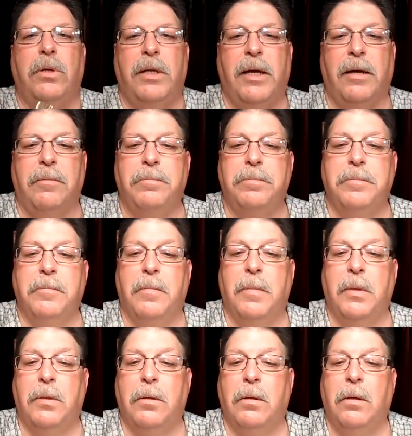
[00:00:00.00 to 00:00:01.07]
and pull it out,
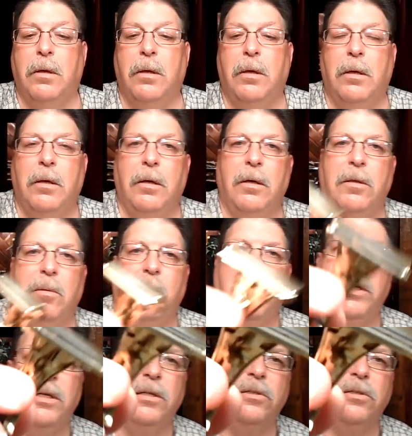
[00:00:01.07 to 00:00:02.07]
and the